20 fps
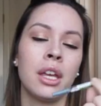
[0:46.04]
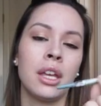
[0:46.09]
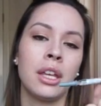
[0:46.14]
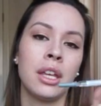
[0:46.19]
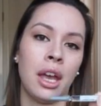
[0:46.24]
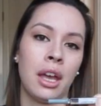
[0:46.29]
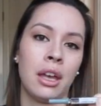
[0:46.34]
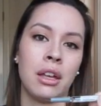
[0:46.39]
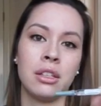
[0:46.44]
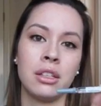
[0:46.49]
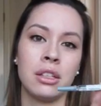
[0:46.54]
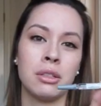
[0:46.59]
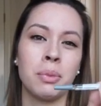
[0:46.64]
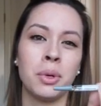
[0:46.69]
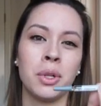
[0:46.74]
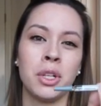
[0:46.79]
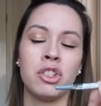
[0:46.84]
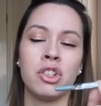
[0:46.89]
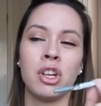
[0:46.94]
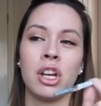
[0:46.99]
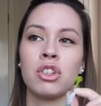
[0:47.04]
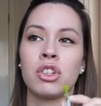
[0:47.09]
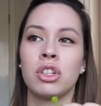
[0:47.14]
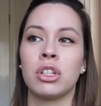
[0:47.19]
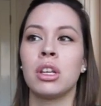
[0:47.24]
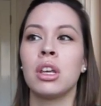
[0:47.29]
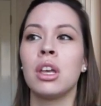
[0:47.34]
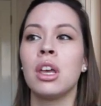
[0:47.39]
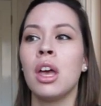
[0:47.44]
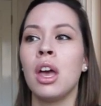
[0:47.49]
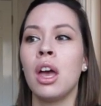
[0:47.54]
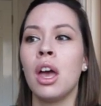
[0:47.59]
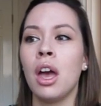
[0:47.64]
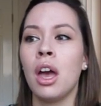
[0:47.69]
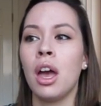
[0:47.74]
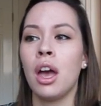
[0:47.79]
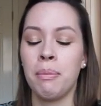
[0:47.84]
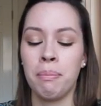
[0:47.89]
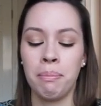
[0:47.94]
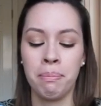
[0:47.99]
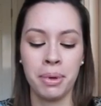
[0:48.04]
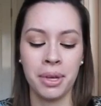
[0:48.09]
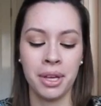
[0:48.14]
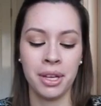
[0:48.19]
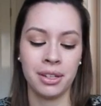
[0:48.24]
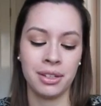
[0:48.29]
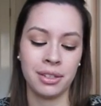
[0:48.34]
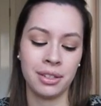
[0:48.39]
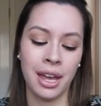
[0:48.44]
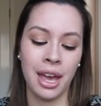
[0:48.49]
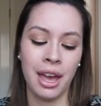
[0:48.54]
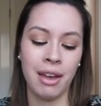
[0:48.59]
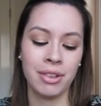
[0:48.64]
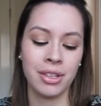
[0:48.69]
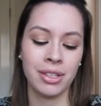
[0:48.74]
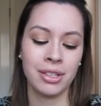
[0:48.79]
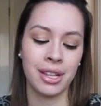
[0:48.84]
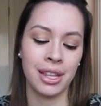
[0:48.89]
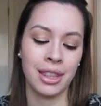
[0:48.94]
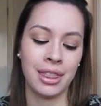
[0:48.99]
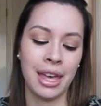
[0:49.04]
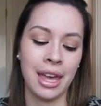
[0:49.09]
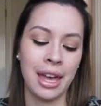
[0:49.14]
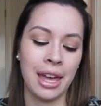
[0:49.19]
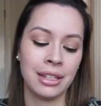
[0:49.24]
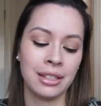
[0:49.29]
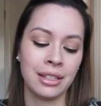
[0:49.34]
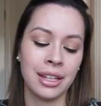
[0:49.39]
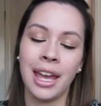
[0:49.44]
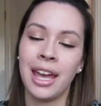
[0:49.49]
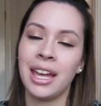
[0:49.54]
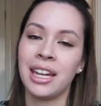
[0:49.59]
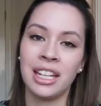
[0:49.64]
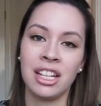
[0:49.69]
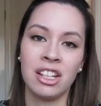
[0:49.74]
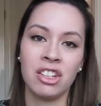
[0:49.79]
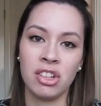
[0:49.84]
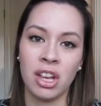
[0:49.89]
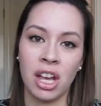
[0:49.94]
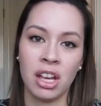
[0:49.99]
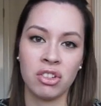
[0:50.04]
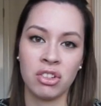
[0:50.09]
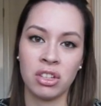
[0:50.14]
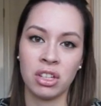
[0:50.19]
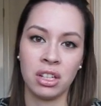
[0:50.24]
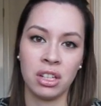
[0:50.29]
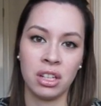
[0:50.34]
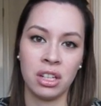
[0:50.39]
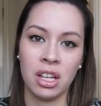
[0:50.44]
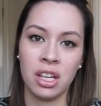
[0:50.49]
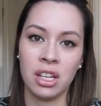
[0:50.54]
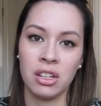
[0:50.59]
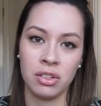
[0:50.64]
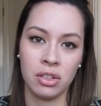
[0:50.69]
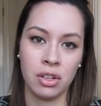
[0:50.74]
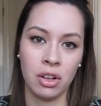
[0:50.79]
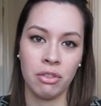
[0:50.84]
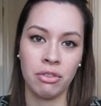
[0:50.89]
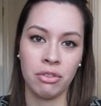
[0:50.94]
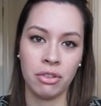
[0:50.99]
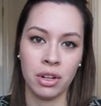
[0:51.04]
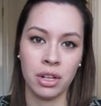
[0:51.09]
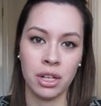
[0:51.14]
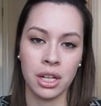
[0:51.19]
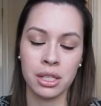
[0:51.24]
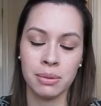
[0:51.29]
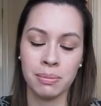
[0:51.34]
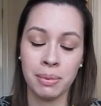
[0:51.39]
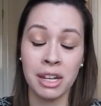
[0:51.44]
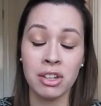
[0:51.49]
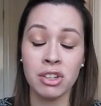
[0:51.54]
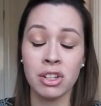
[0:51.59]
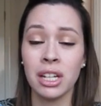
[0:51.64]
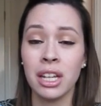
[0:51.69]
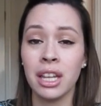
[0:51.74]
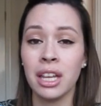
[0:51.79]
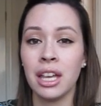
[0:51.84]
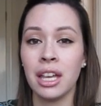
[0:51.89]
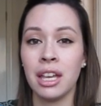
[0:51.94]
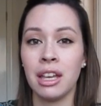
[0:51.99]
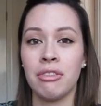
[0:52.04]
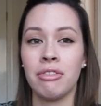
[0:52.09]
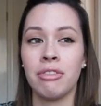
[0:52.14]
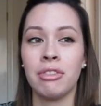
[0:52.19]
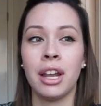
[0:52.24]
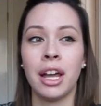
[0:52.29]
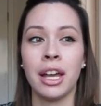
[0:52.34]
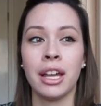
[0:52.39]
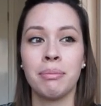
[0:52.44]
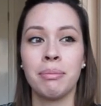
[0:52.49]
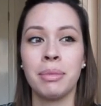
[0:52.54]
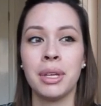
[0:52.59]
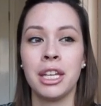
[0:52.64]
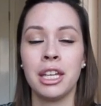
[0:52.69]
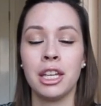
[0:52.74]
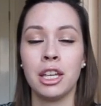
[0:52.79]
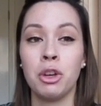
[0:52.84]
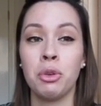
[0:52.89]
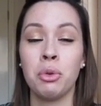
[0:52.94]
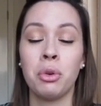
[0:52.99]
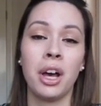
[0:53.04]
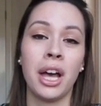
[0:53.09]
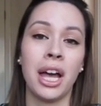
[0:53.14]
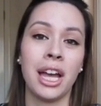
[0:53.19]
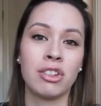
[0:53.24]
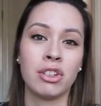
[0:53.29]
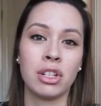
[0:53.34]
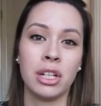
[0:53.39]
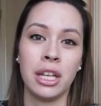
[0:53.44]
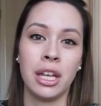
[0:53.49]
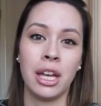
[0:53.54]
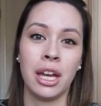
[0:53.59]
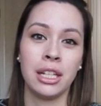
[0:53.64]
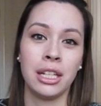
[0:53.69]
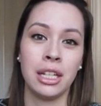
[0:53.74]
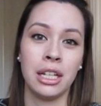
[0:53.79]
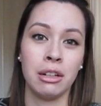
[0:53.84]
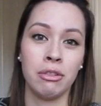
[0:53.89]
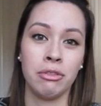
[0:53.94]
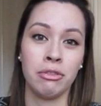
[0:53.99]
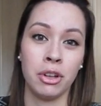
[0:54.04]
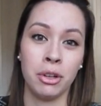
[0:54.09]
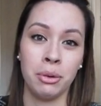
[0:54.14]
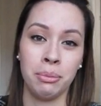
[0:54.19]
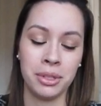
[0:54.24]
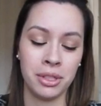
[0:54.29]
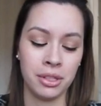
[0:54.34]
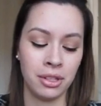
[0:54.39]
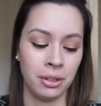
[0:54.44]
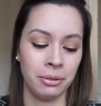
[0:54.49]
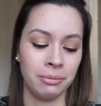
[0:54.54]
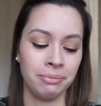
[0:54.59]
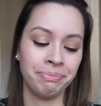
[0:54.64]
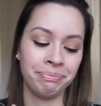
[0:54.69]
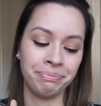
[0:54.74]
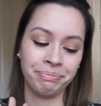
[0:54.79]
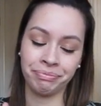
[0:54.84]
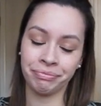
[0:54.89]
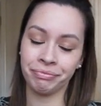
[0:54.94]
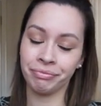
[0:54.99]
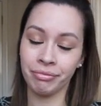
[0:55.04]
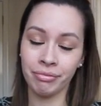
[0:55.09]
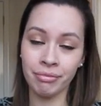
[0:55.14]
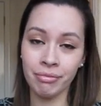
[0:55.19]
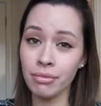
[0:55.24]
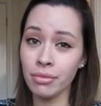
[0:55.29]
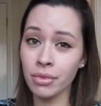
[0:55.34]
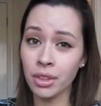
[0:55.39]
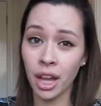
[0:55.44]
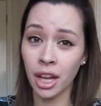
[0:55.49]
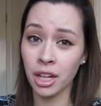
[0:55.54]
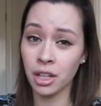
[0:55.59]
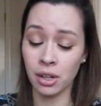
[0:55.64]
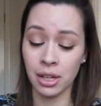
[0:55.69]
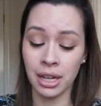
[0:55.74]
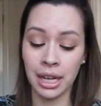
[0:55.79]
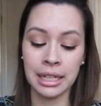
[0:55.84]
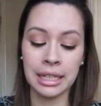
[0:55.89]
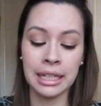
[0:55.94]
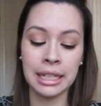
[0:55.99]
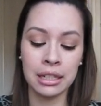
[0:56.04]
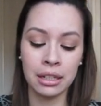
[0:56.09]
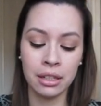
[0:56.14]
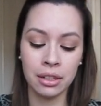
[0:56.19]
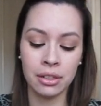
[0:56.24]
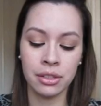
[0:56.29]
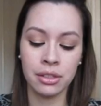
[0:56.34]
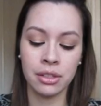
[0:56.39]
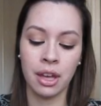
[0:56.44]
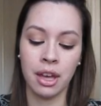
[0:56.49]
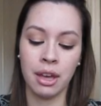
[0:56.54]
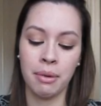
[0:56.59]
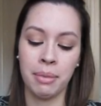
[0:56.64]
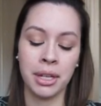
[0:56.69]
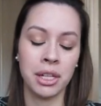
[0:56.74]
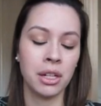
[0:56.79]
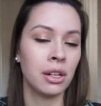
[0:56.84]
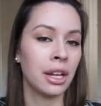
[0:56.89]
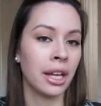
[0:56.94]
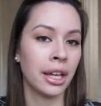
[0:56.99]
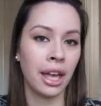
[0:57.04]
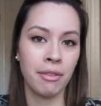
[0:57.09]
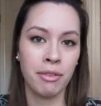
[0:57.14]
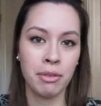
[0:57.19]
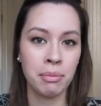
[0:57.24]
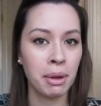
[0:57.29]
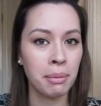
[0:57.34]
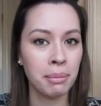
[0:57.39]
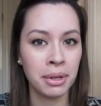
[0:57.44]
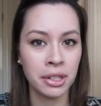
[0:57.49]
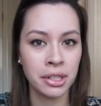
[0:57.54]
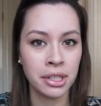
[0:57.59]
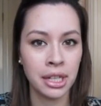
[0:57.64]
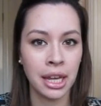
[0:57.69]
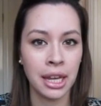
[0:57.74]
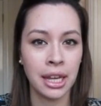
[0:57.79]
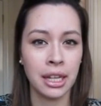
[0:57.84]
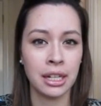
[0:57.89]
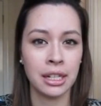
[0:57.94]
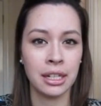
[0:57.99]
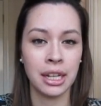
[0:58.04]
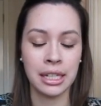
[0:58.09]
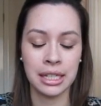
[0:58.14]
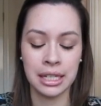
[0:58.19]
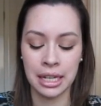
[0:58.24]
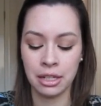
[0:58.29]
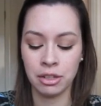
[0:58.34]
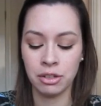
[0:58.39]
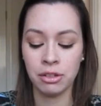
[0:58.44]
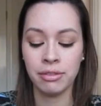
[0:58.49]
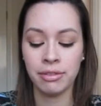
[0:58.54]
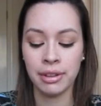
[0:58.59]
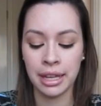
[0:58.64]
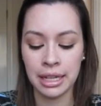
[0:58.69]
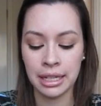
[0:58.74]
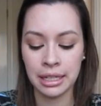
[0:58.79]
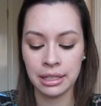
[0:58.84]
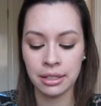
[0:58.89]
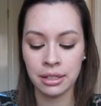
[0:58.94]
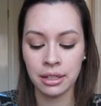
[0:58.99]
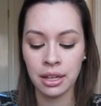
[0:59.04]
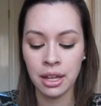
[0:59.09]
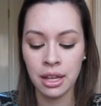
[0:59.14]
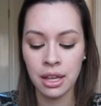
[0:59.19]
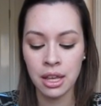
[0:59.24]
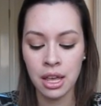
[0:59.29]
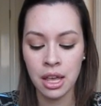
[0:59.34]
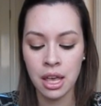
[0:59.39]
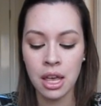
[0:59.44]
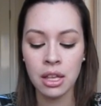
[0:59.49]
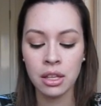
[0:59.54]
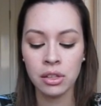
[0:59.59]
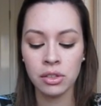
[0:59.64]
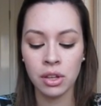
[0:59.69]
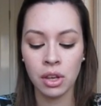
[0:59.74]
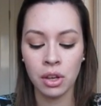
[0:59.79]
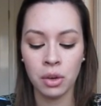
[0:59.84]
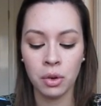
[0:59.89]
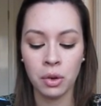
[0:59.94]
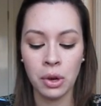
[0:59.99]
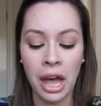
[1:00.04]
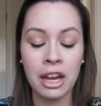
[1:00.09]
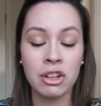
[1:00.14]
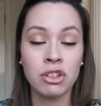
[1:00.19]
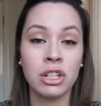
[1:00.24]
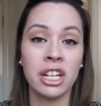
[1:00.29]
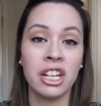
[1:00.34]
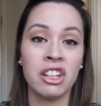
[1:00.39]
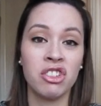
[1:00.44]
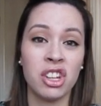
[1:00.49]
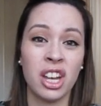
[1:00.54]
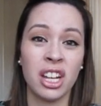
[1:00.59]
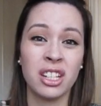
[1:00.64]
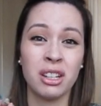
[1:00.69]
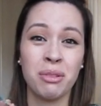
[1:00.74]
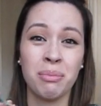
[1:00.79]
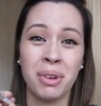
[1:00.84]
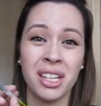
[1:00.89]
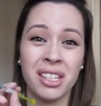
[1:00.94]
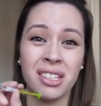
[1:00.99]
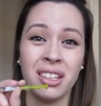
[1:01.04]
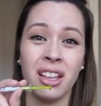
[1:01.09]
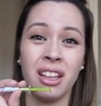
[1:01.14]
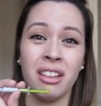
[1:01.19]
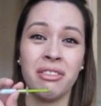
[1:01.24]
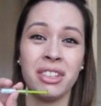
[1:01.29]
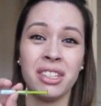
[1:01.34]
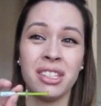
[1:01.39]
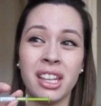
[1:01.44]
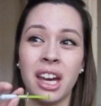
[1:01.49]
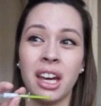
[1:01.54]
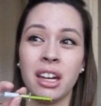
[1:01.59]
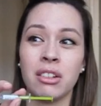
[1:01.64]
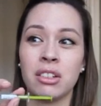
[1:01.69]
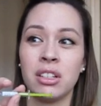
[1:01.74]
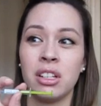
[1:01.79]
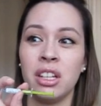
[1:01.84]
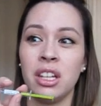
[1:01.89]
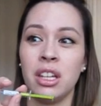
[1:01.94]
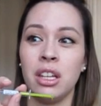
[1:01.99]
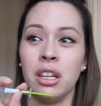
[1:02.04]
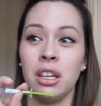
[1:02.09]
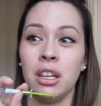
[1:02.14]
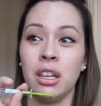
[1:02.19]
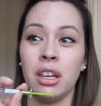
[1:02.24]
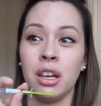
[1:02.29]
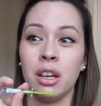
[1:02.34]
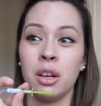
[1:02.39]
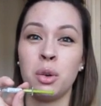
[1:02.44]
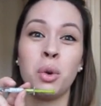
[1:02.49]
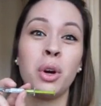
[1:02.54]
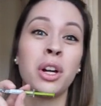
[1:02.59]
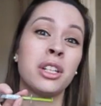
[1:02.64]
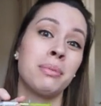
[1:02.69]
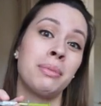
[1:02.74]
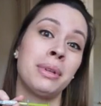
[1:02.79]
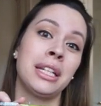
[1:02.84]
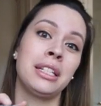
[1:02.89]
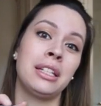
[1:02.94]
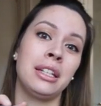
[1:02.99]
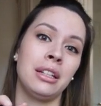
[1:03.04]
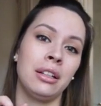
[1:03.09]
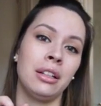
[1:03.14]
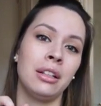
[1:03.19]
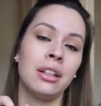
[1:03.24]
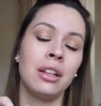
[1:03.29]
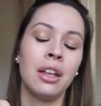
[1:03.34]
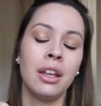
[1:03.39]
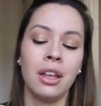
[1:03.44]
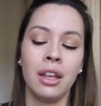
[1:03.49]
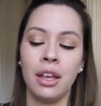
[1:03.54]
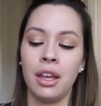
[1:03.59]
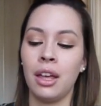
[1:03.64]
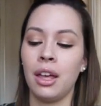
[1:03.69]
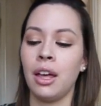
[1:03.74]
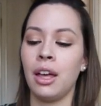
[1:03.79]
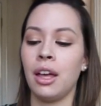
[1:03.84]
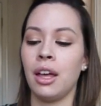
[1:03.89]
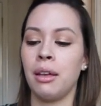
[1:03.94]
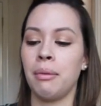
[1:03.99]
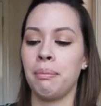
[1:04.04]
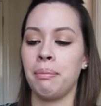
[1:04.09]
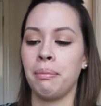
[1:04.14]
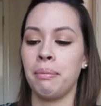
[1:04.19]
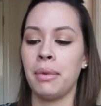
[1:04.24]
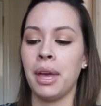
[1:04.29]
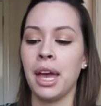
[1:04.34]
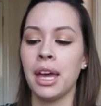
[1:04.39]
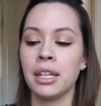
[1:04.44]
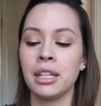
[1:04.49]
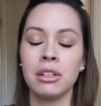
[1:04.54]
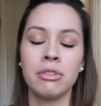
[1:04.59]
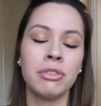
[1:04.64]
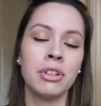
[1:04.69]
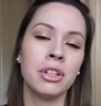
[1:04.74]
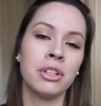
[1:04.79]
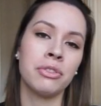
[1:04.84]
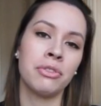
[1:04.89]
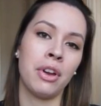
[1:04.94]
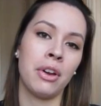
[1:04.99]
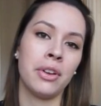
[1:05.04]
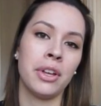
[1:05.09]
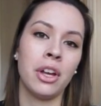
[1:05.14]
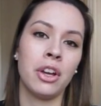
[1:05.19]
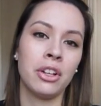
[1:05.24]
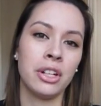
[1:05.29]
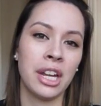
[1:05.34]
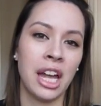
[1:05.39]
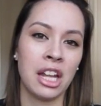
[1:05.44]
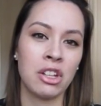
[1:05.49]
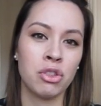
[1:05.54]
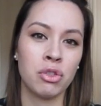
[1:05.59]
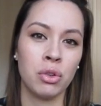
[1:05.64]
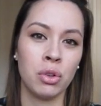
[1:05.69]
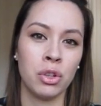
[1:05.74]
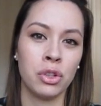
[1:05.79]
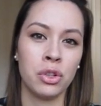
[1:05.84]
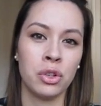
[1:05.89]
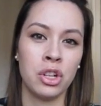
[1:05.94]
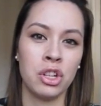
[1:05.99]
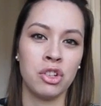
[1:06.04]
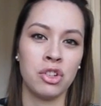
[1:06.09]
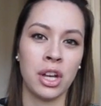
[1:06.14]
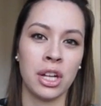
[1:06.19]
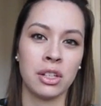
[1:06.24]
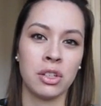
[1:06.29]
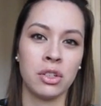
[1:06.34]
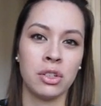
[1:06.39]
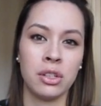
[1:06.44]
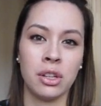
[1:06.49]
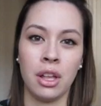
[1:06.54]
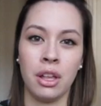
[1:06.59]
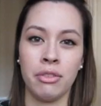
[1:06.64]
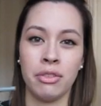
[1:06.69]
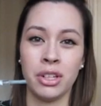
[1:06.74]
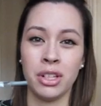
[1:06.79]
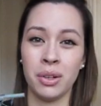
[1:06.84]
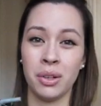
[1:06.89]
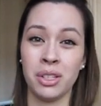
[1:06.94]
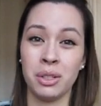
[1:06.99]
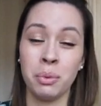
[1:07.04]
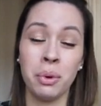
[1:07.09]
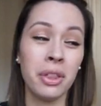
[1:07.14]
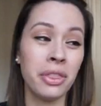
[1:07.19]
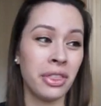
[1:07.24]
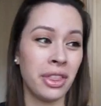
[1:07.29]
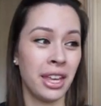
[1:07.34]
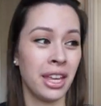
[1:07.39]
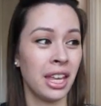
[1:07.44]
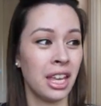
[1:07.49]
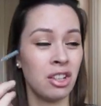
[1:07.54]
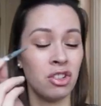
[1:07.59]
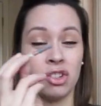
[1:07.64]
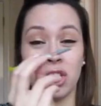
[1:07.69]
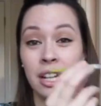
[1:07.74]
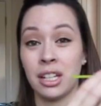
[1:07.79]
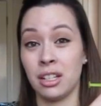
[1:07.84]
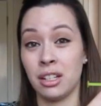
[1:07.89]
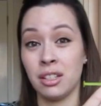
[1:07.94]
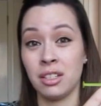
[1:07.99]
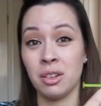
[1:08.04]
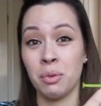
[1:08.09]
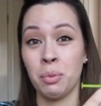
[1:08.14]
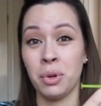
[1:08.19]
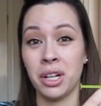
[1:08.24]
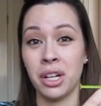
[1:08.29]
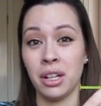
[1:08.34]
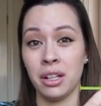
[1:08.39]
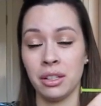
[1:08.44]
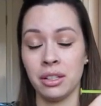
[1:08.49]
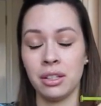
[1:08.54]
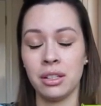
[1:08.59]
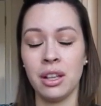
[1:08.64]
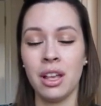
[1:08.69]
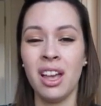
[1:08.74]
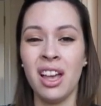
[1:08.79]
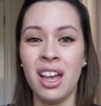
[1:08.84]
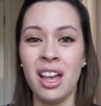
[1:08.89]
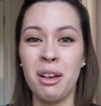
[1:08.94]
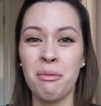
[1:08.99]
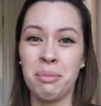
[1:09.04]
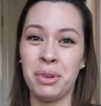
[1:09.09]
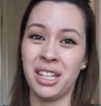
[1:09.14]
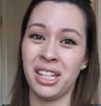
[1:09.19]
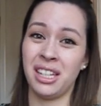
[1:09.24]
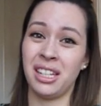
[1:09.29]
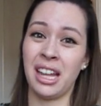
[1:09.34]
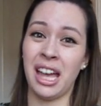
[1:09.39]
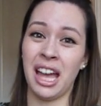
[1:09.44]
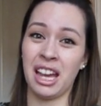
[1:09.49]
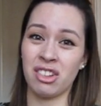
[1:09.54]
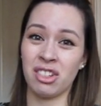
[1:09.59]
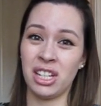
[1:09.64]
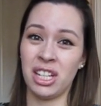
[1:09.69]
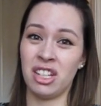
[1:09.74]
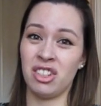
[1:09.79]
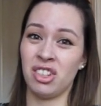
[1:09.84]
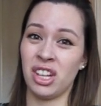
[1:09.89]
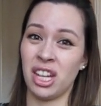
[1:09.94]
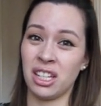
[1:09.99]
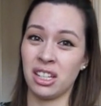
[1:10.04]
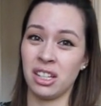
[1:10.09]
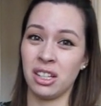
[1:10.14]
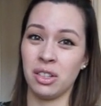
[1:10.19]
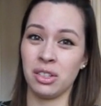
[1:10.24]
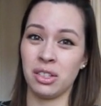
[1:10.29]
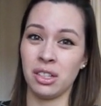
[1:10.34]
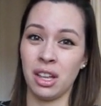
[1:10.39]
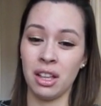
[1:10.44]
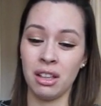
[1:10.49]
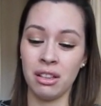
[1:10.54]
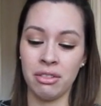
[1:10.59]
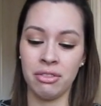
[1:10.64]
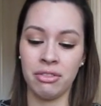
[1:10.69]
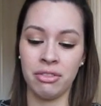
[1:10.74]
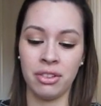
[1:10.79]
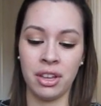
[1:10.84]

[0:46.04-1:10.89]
It's a small injection. But having said that, any injection is no fun, especially if, like me, you are actually a needle phobe. So I don't like needles, I don't like having my blood taken, I tend to faint. So actually injecting myself actually quite a big deal, and it feels very unnatural to inject yourself. You know, it's one thing injecting someone else, but actually injecting yourself